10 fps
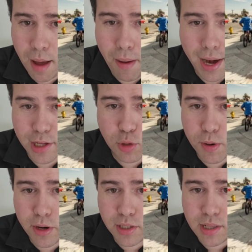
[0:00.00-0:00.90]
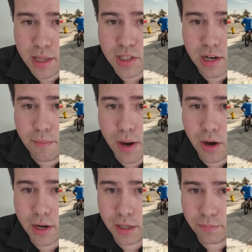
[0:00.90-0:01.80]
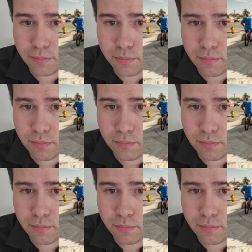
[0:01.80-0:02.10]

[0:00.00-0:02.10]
I'm not experiencing this in America.